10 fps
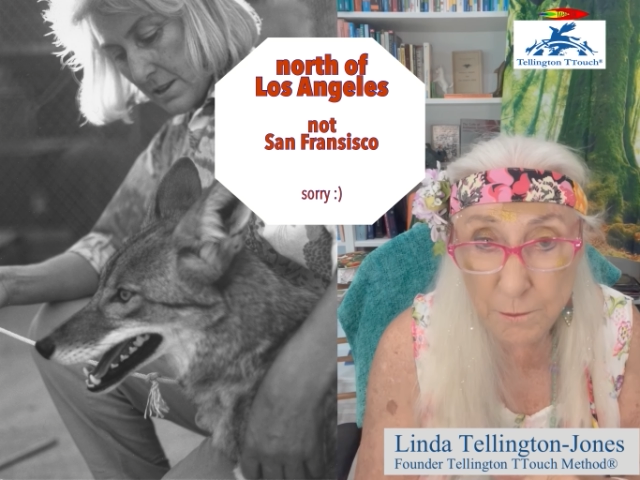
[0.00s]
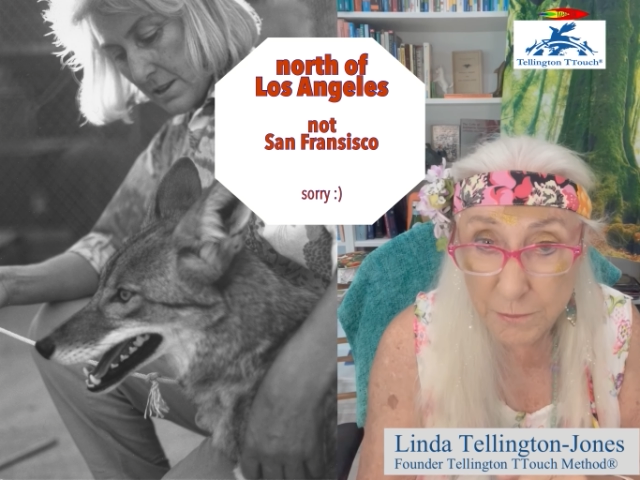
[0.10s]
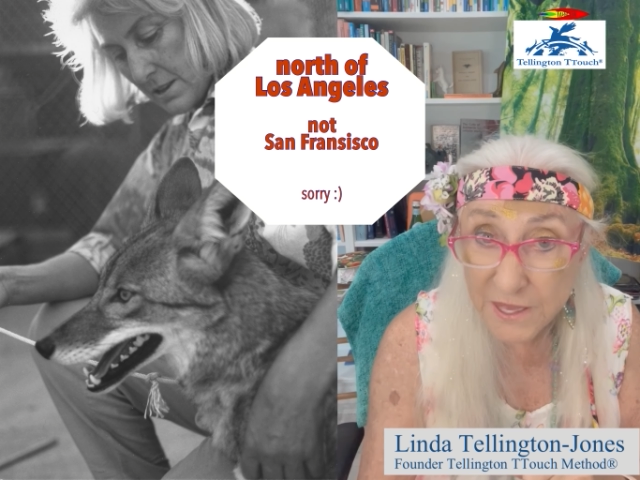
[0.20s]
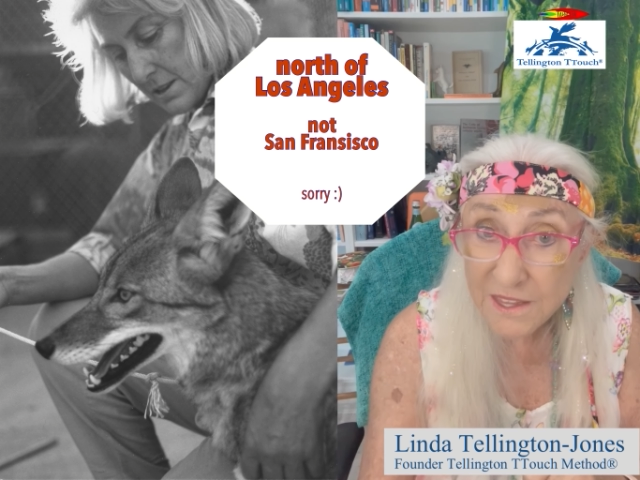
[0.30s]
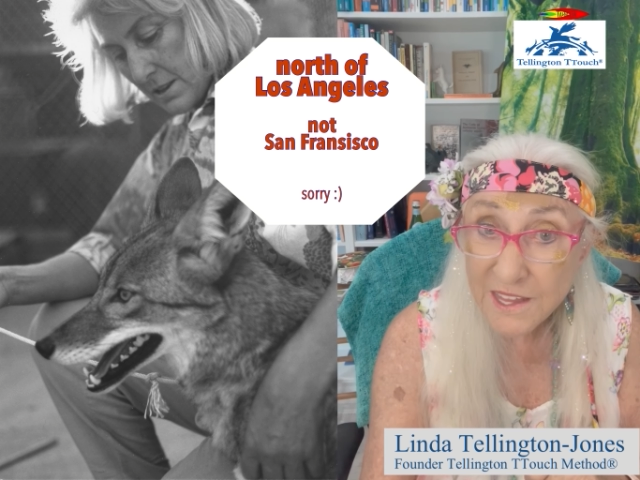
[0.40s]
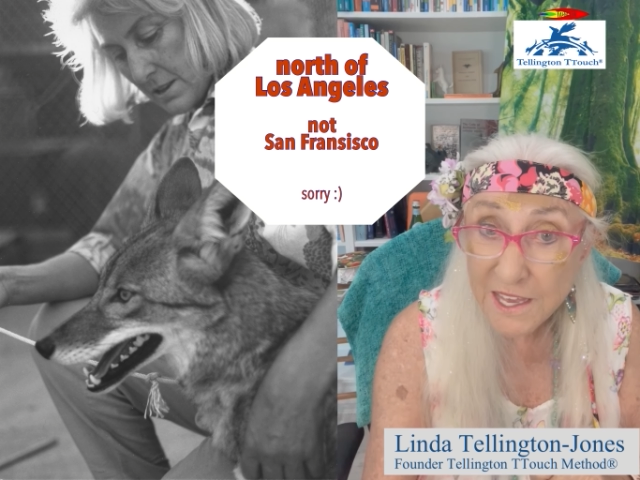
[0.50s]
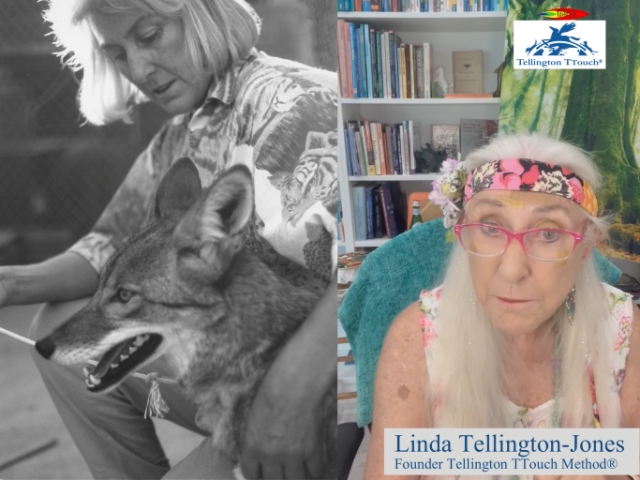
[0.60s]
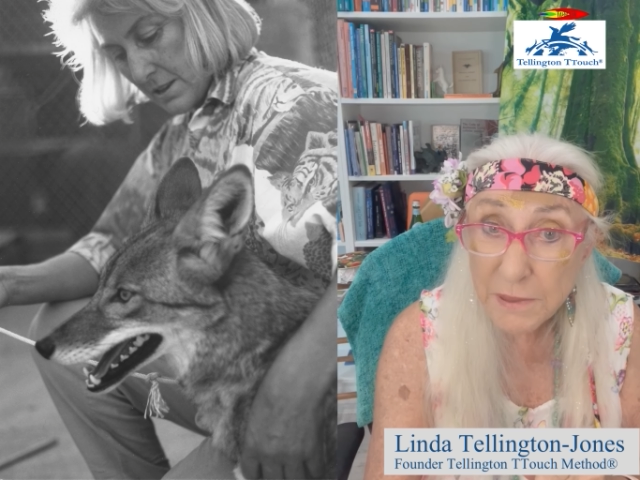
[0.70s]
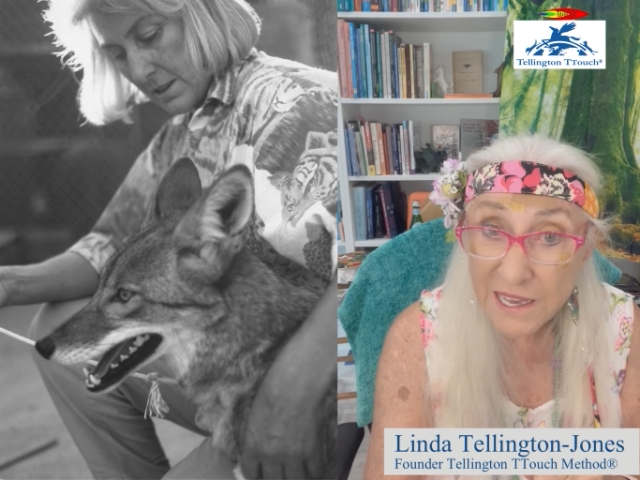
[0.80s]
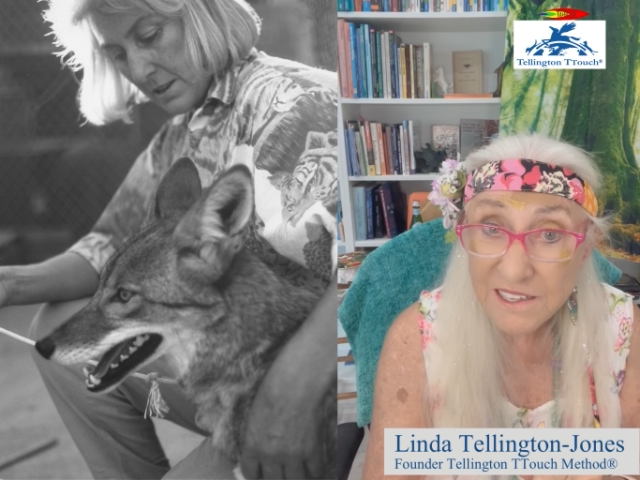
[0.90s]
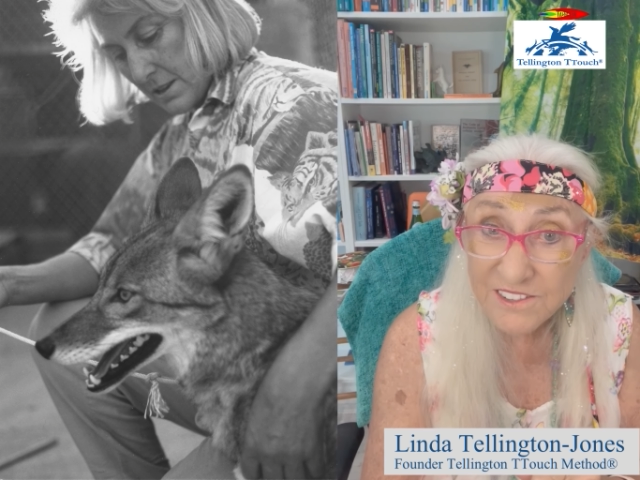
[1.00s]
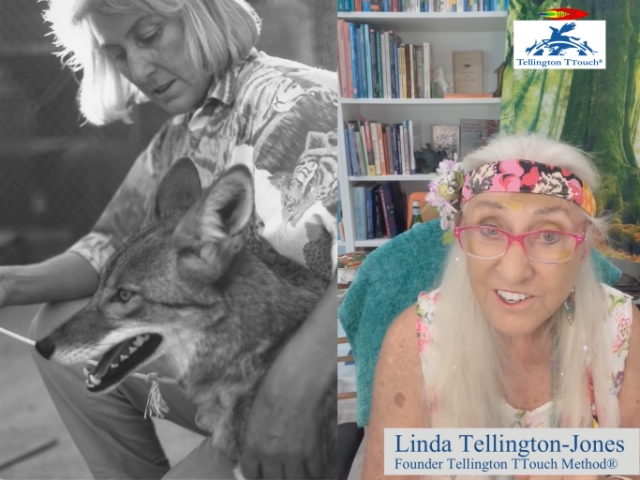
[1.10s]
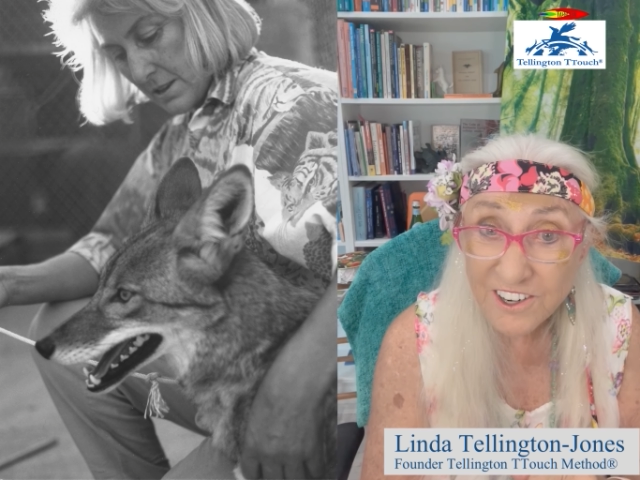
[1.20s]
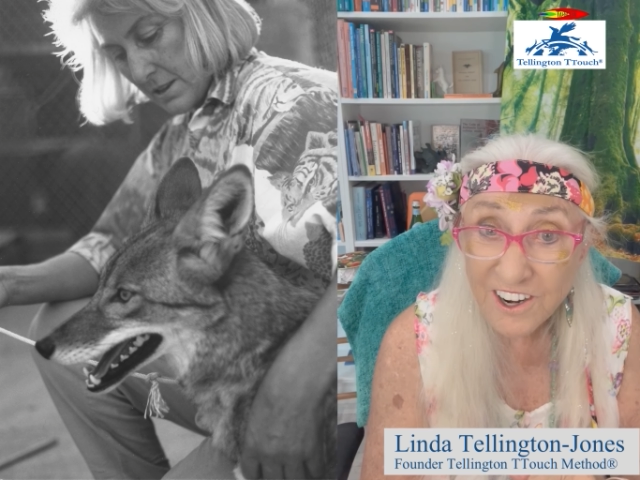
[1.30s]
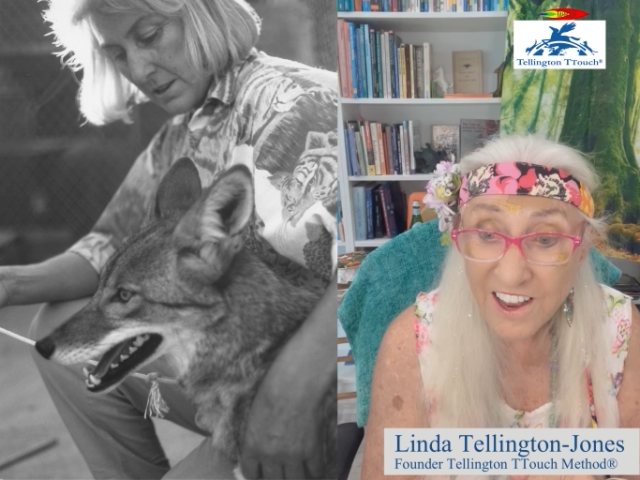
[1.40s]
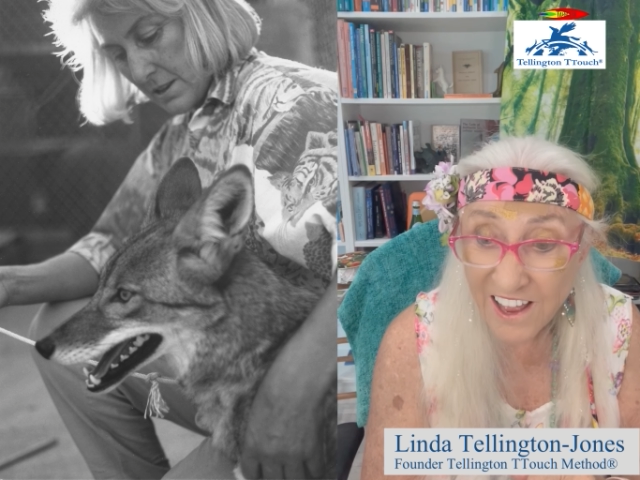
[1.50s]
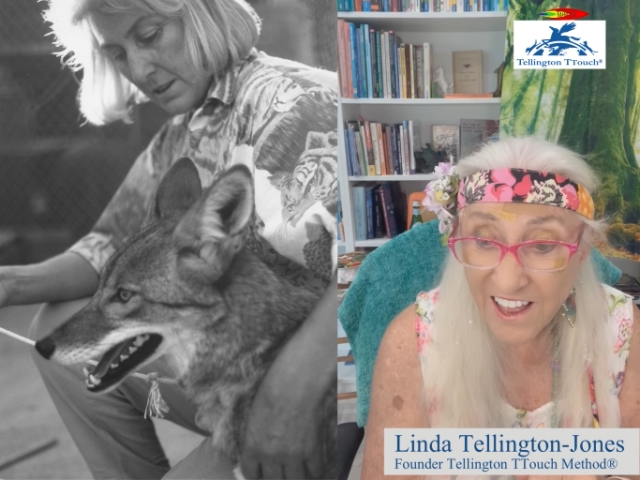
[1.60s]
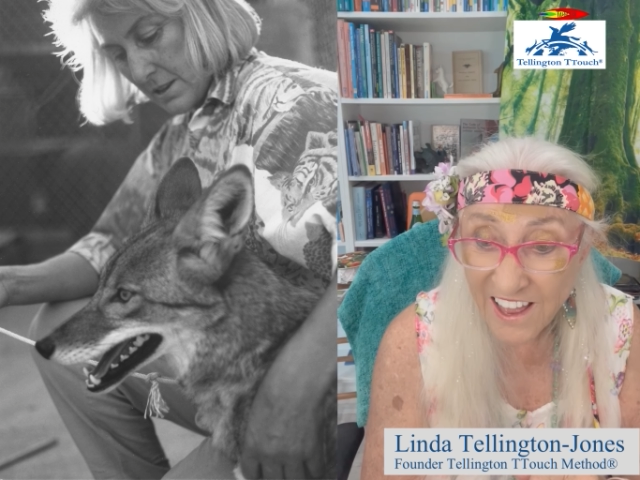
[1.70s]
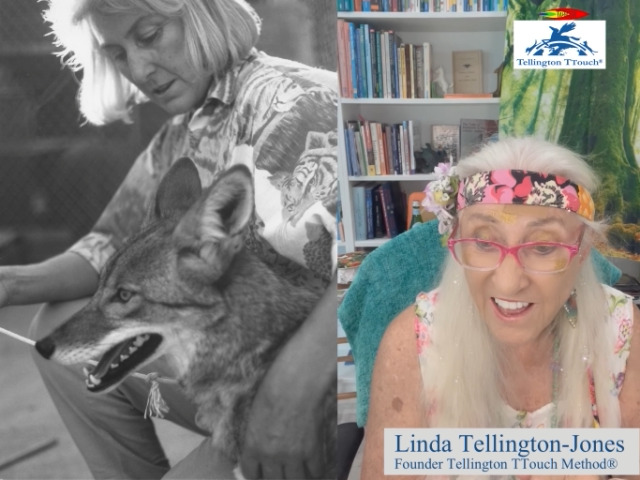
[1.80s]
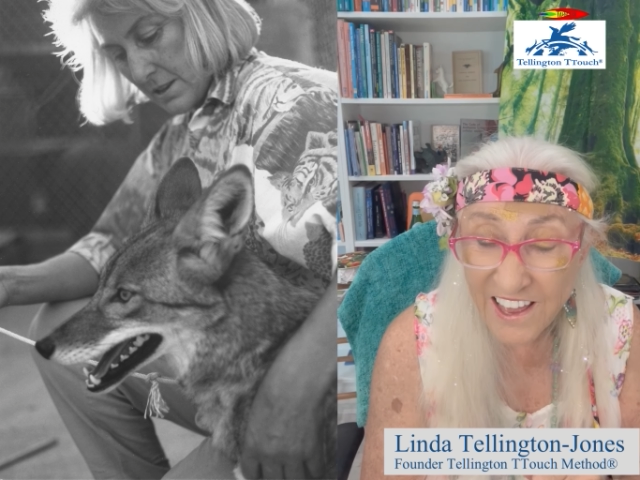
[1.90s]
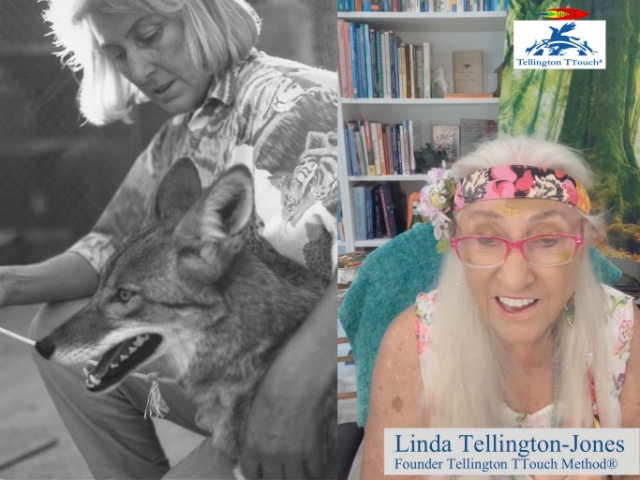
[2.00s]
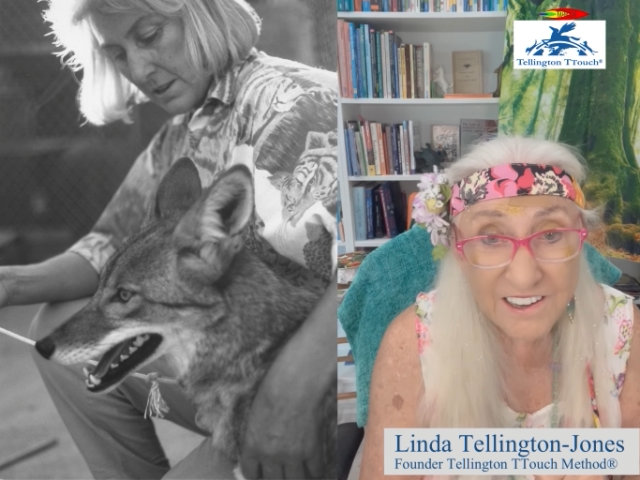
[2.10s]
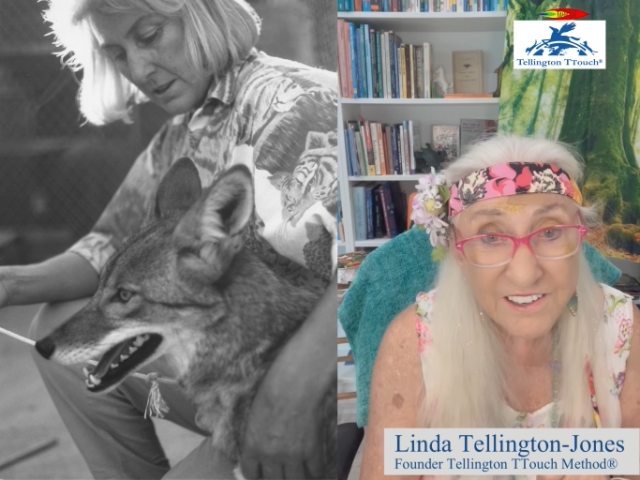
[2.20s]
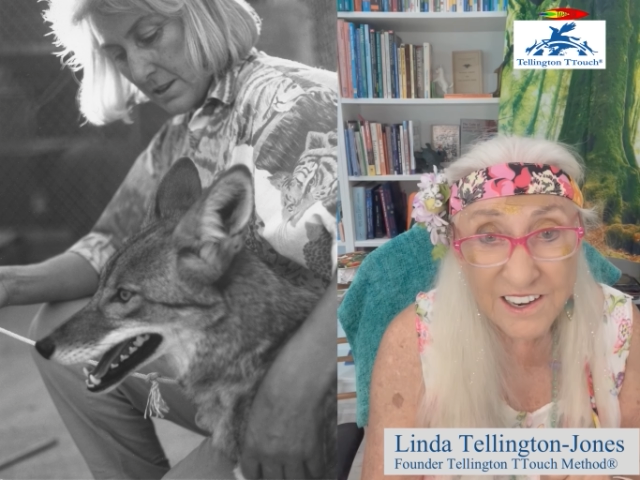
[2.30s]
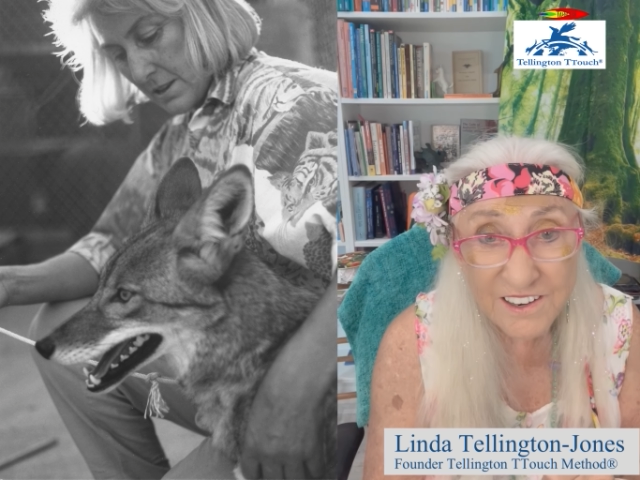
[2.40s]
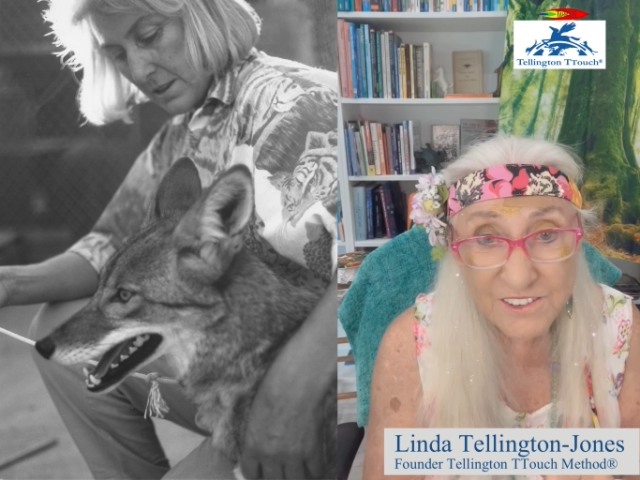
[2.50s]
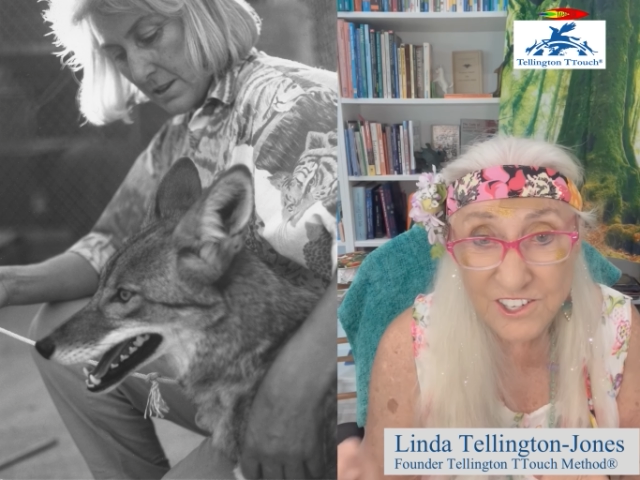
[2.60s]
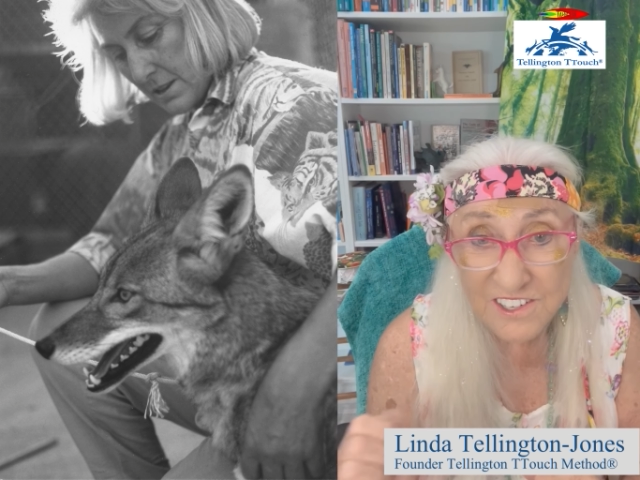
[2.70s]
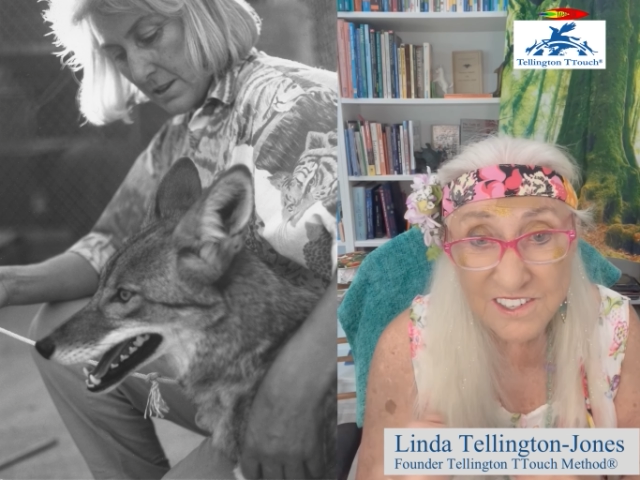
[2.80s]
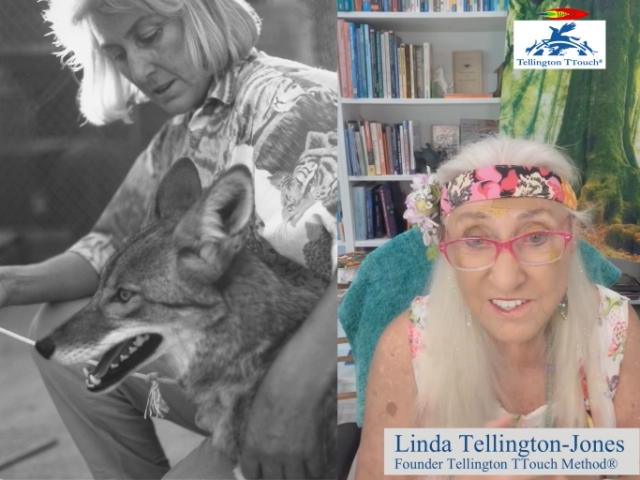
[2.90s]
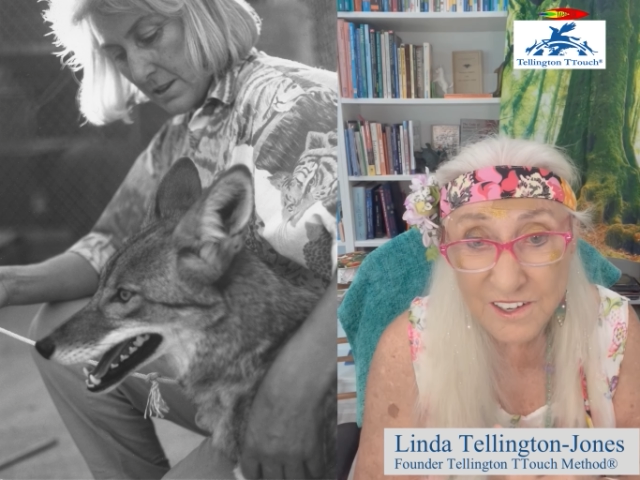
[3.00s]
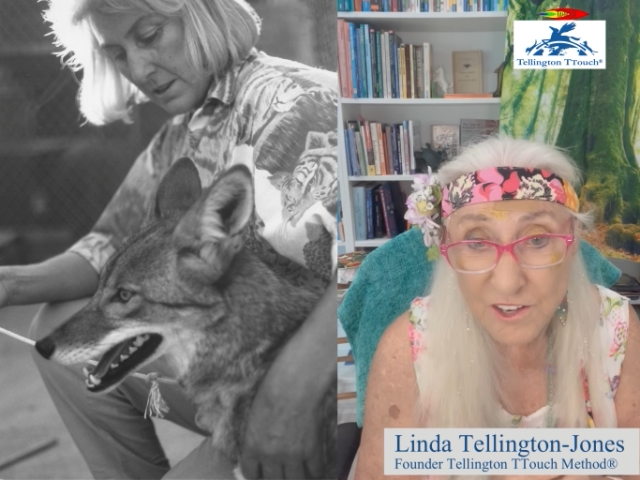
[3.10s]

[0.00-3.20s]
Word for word: being the ambassador and just,